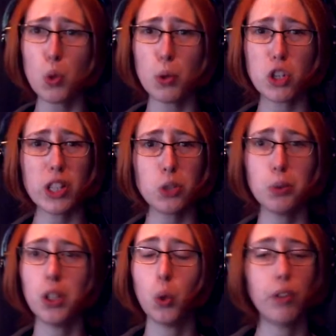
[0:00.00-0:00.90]
which that's
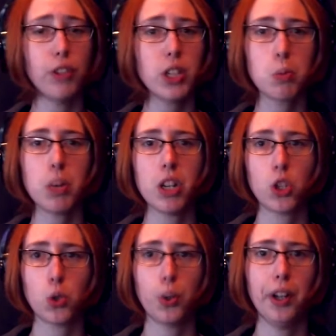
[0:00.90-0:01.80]
really cool. If you guys want a
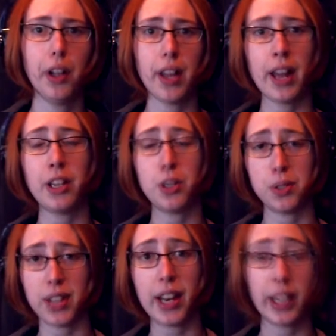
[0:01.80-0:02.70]
tutorial on how to
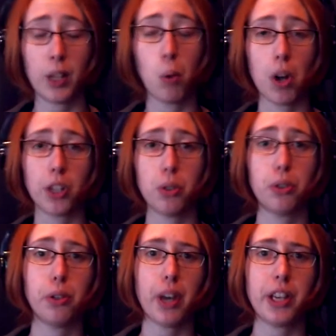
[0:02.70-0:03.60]
use that, I can walk you
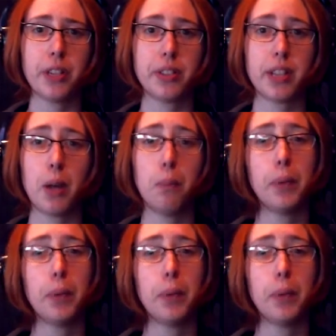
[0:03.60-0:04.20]
through how to use that,